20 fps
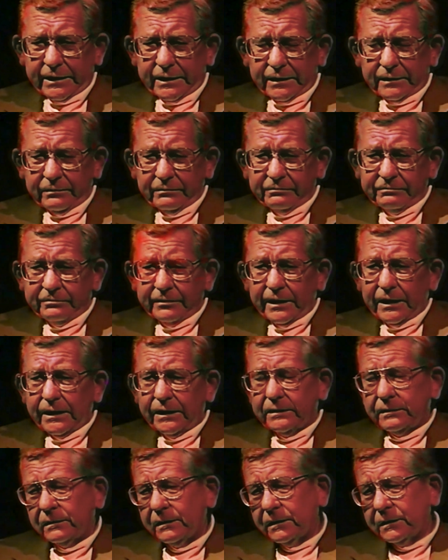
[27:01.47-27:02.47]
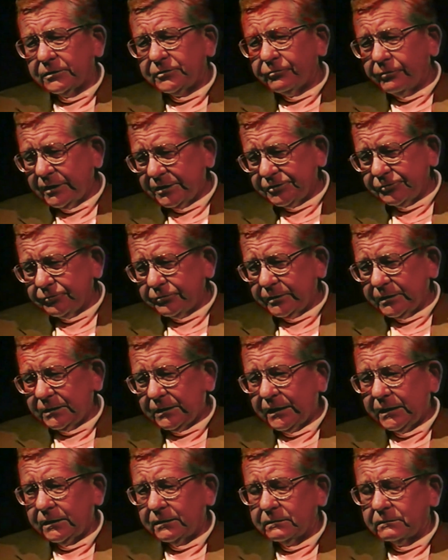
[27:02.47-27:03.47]
representative and
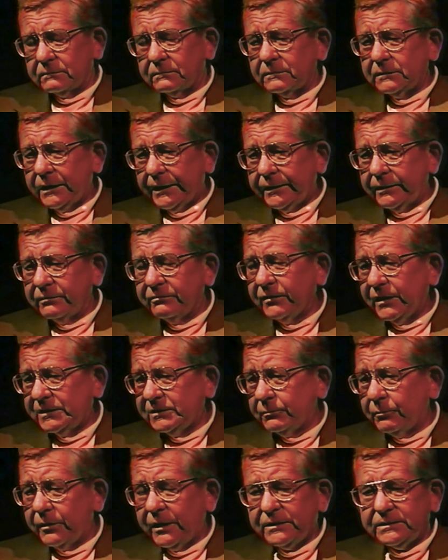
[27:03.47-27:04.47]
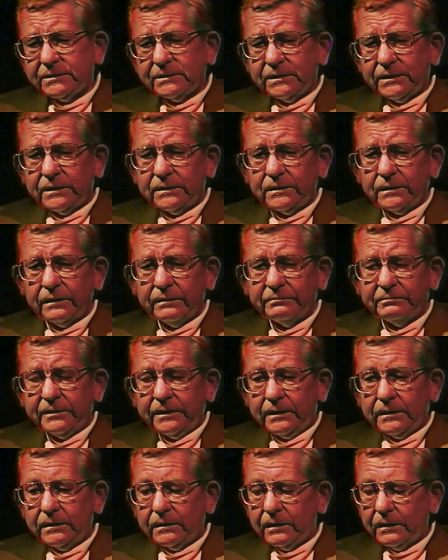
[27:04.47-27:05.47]
treasurer and later vice
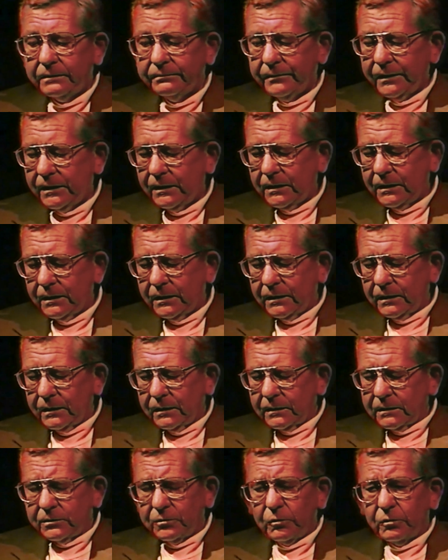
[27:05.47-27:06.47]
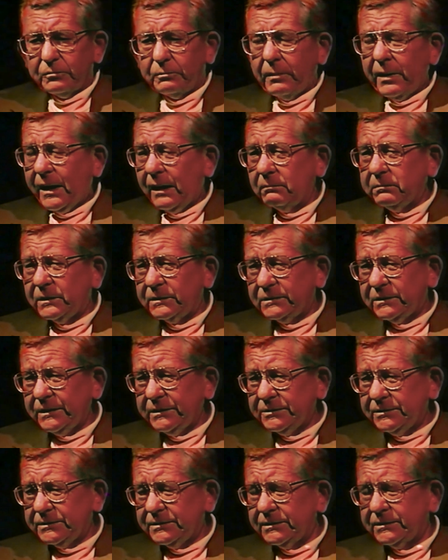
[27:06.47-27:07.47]
president of the North
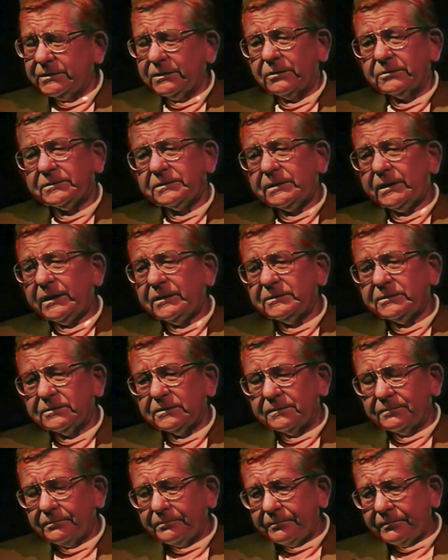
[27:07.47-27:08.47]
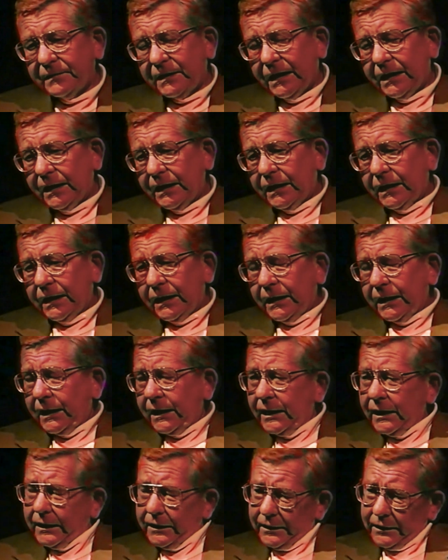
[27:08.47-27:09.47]
Babylon Teachers Association.
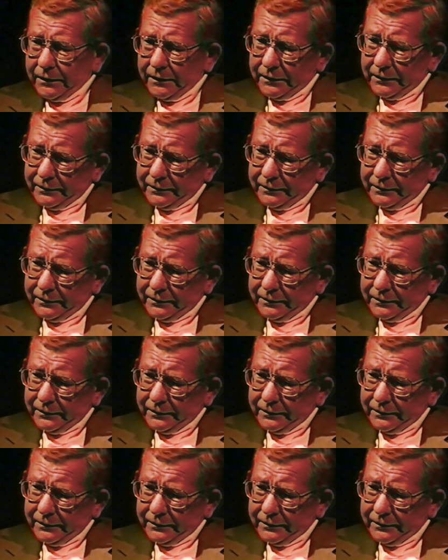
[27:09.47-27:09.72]
Let me